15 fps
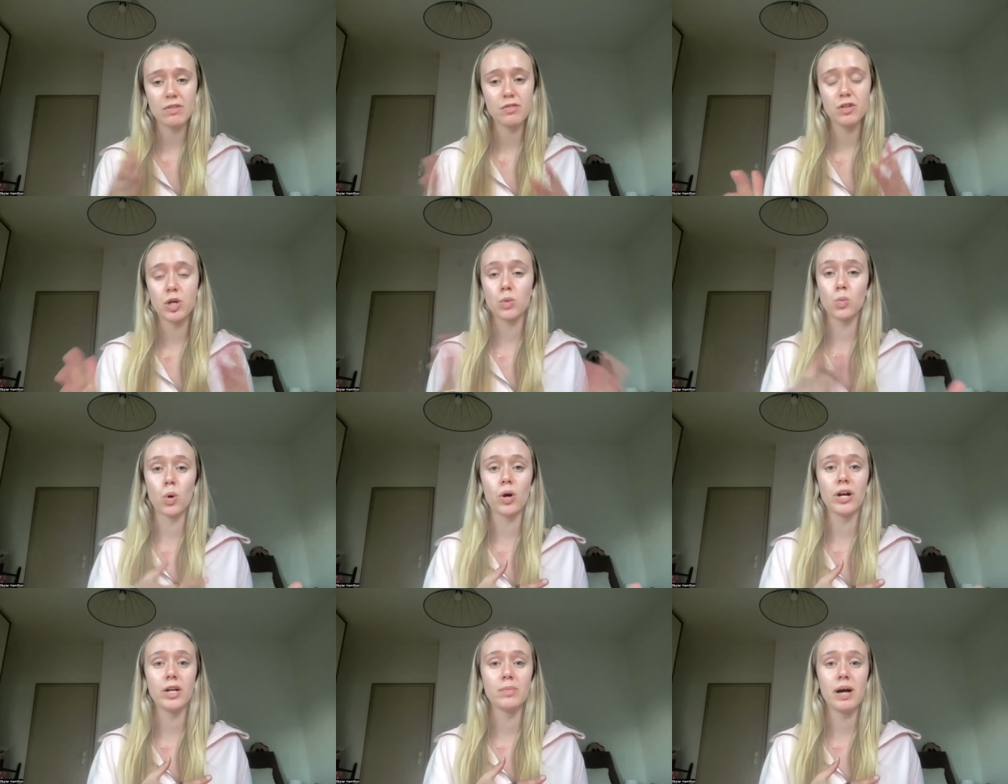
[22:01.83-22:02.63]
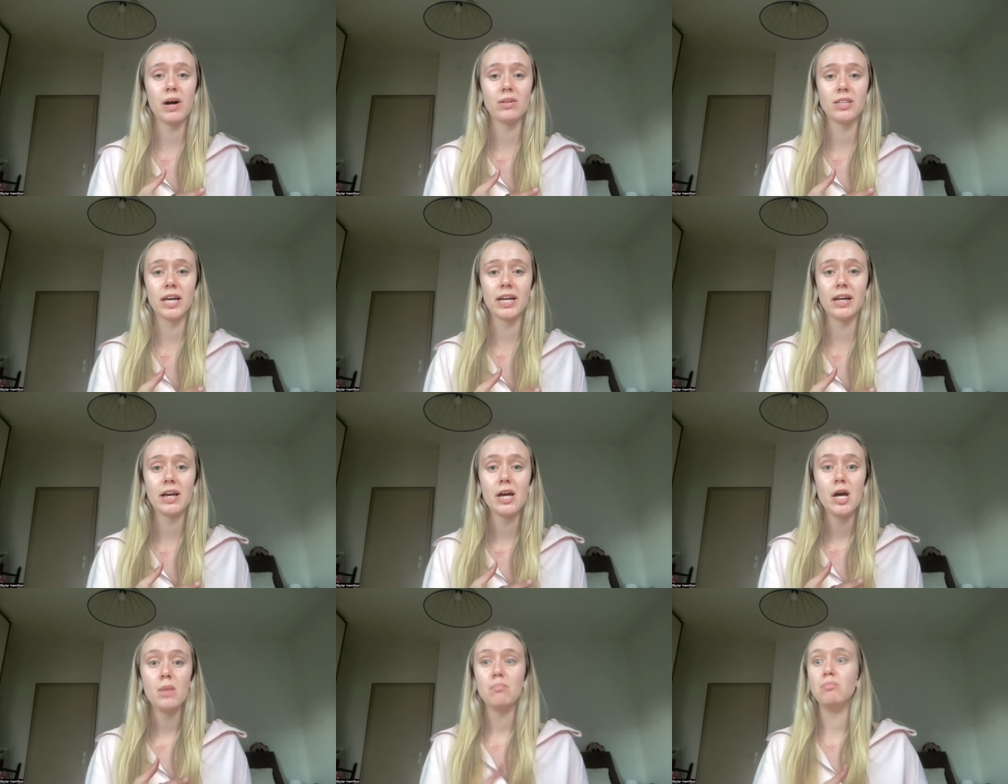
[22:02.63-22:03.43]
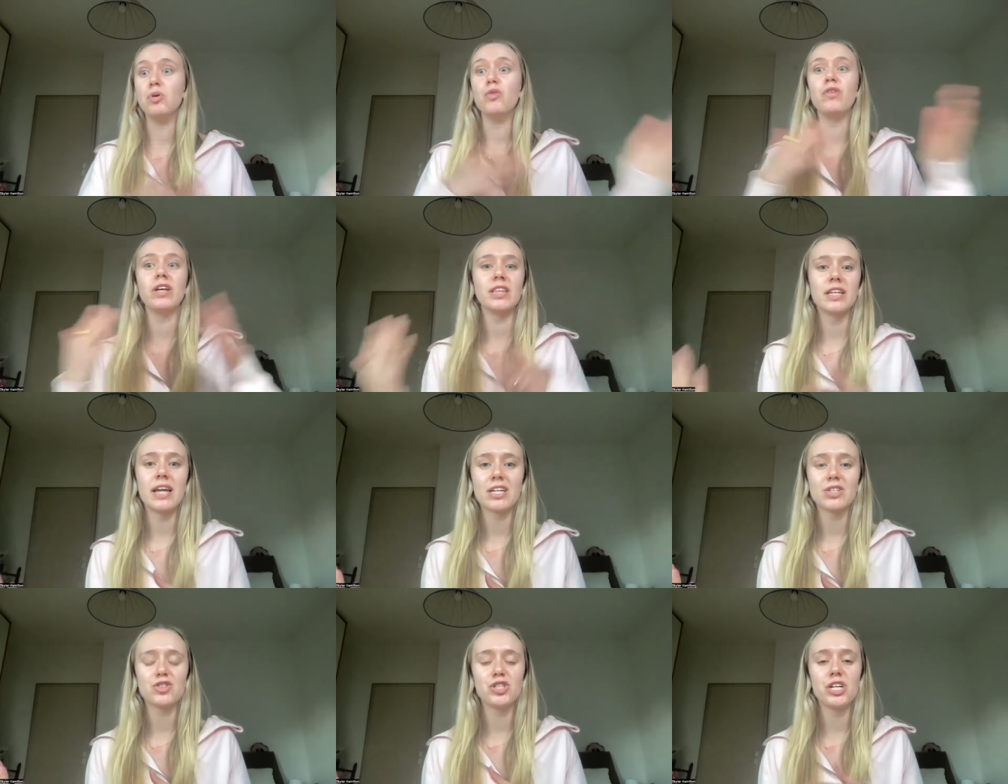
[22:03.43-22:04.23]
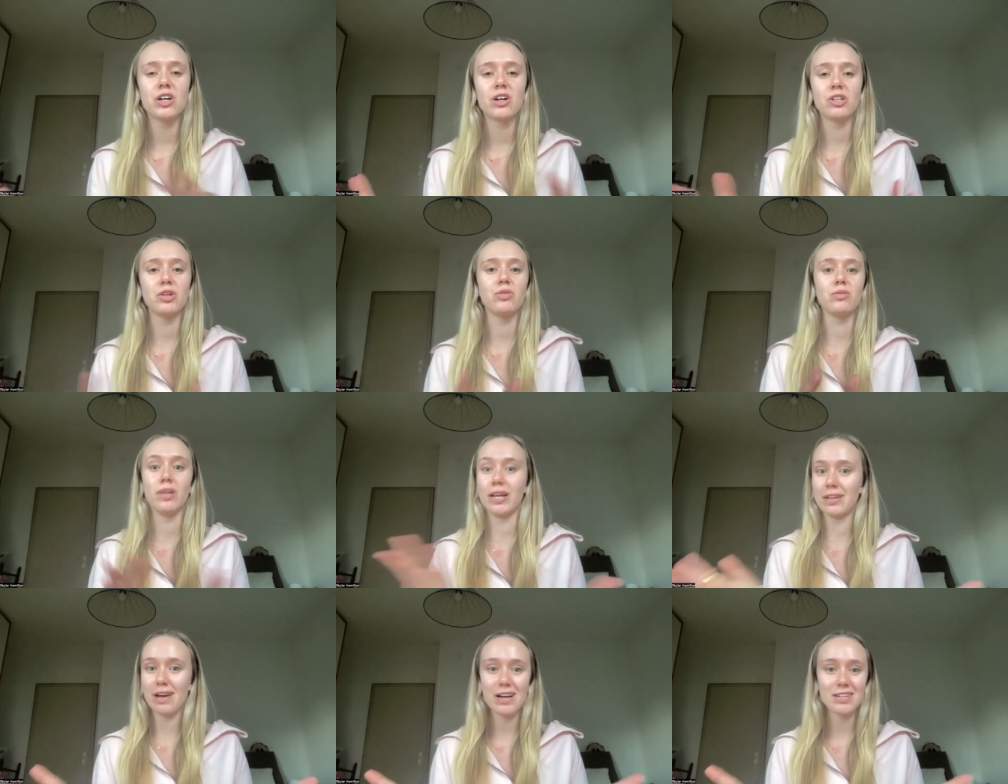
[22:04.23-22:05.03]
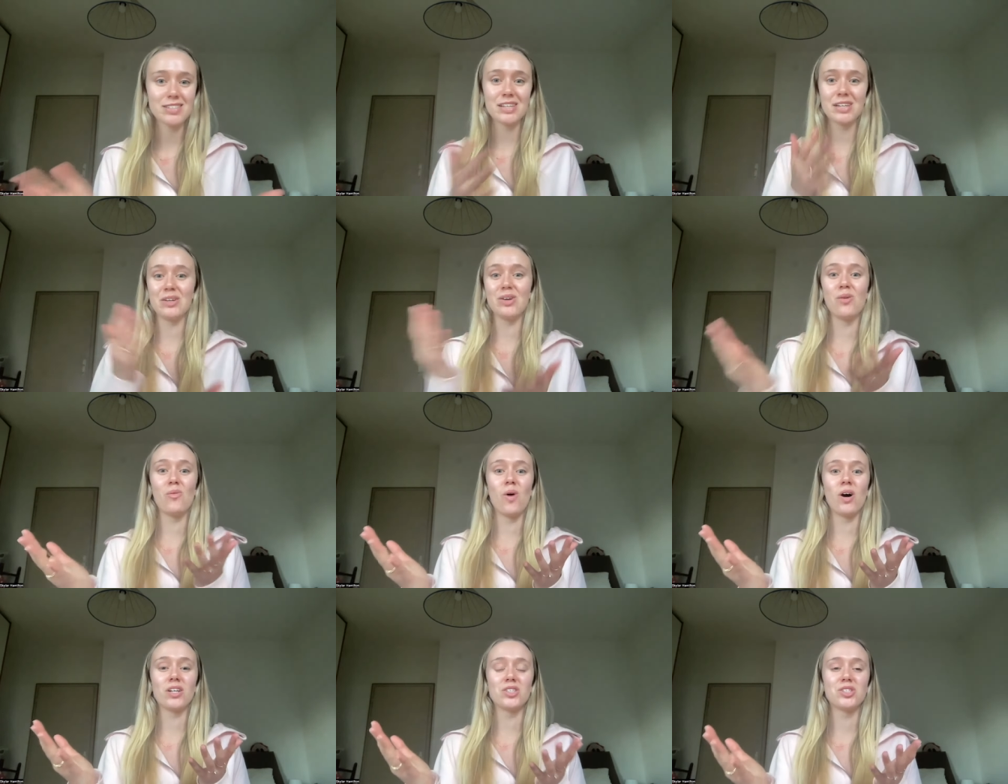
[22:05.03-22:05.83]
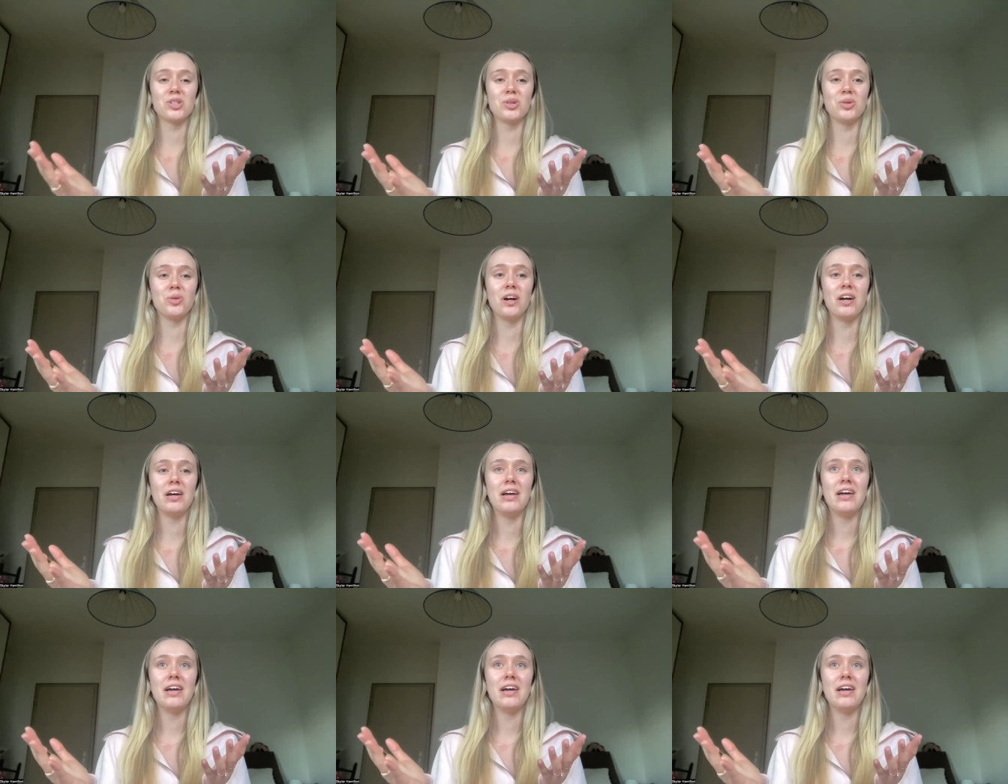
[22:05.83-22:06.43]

If you're worried about like moving the next year and you like us, like you don't want to,